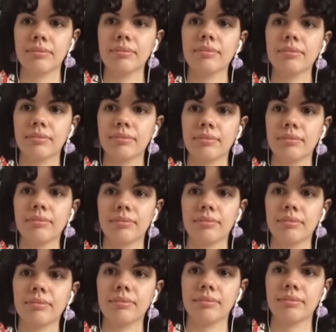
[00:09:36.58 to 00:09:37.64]

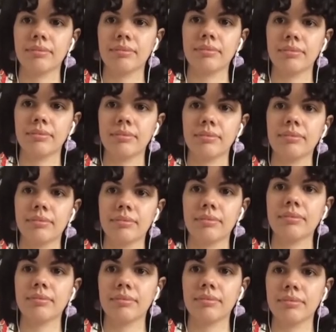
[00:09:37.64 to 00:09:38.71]

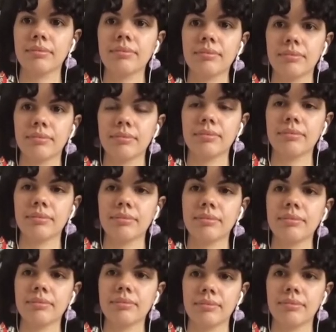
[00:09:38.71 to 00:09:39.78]

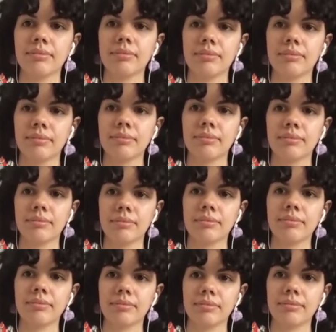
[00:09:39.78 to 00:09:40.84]

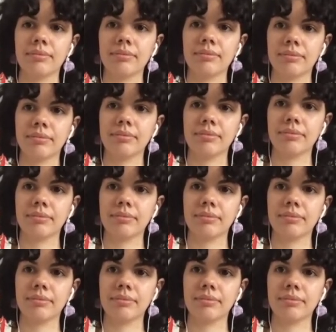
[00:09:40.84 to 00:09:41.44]
(not speaking)